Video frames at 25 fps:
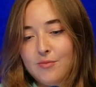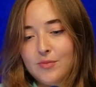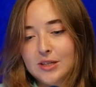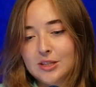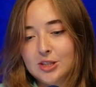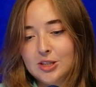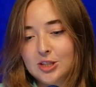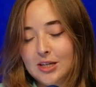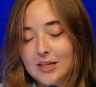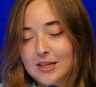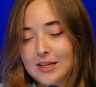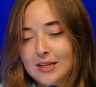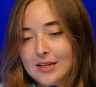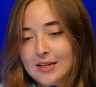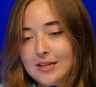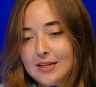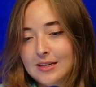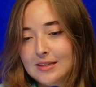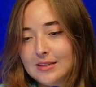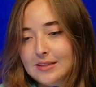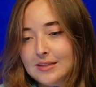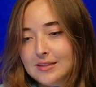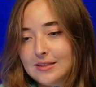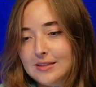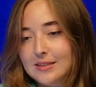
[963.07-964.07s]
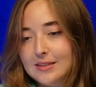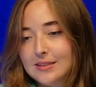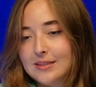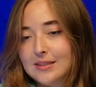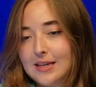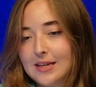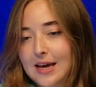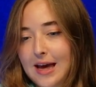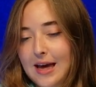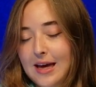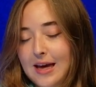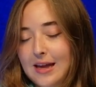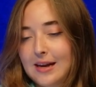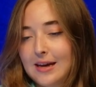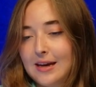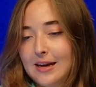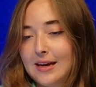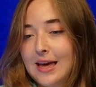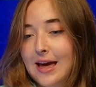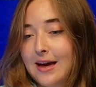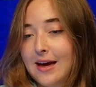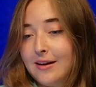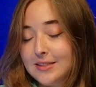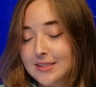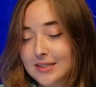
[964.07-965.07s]
She is an
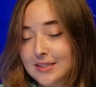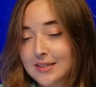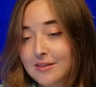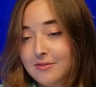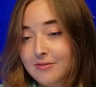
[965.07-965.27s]
accountant,